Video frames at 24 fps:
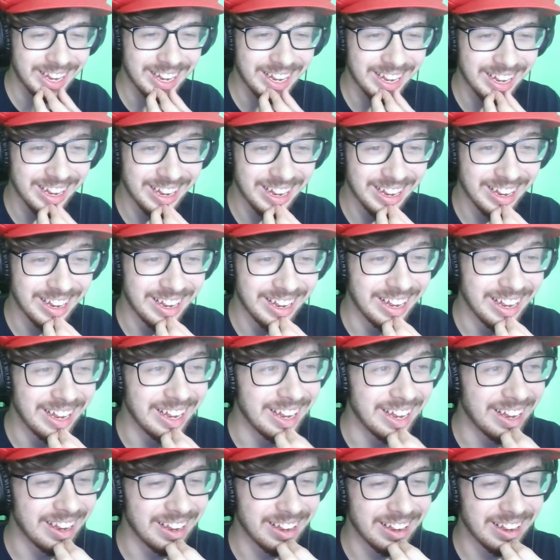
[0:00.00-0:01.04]

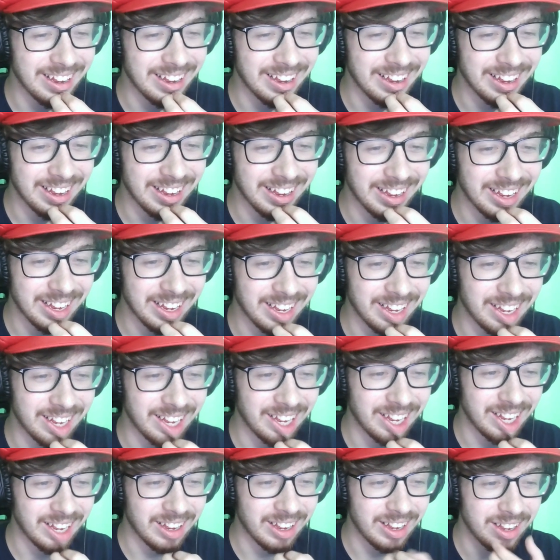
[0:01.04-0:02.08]

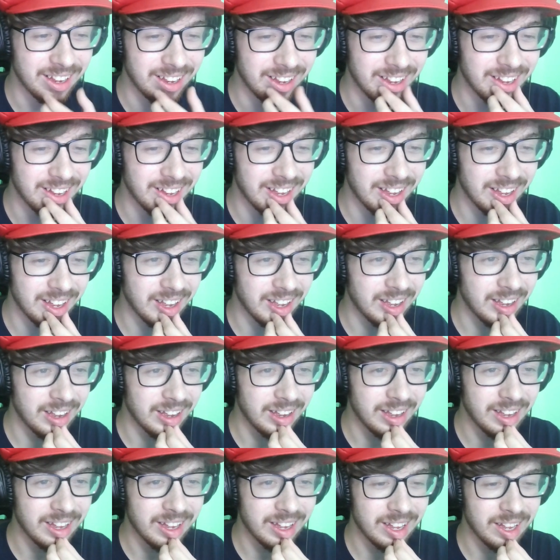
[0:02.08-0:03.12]

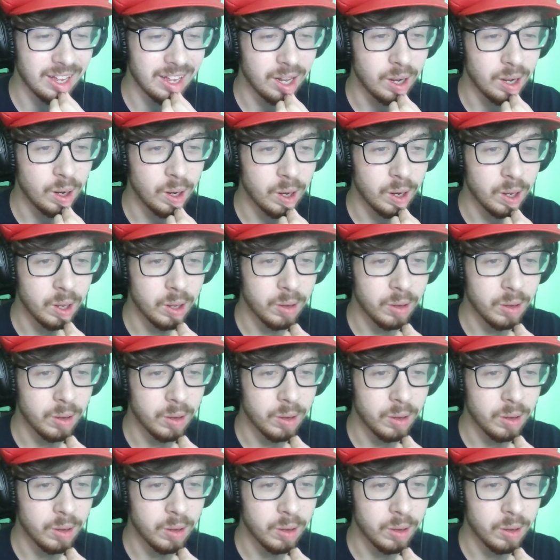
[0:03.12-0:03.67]
Nobody speaks.